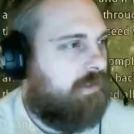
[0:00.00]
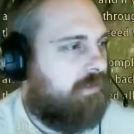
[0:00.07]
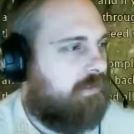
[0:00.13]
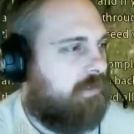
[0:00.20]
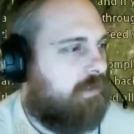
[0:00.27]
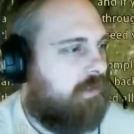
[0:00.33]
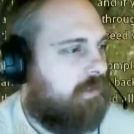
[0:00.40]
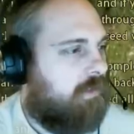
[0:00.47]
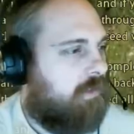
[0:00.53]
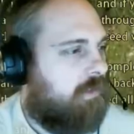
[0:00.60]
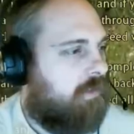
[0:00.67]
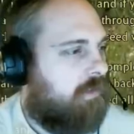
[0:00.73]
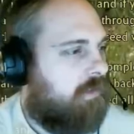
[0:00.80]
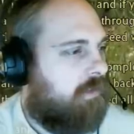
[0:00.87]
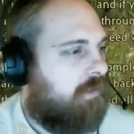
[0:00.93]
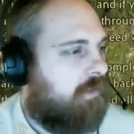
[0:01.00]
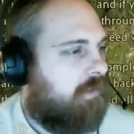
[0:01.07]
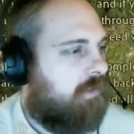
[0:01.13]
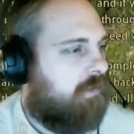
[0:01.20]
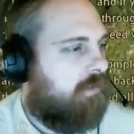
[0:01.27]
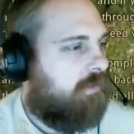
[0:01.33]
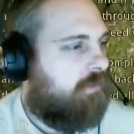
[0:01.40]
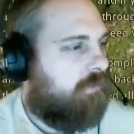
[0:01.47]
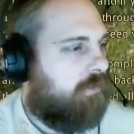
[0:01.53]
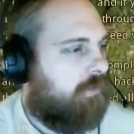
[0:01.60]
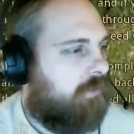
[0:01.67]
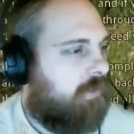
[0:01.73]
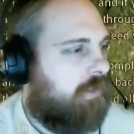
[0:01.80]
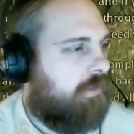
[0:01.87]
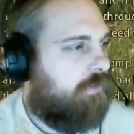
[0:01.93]
there. So
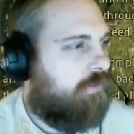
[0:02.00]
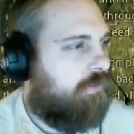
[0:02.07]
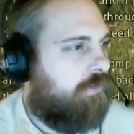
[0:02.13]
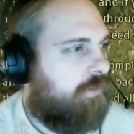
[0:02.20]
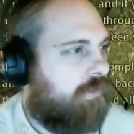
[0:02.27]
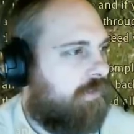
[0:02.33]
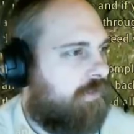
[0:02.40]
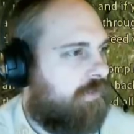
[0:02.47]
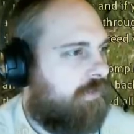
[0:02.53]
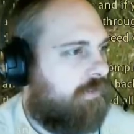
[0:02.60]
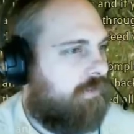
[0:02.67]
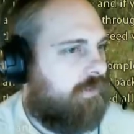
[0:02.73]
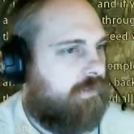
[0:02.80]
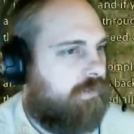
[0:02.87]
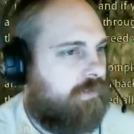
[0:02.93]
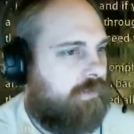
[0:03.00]
let's just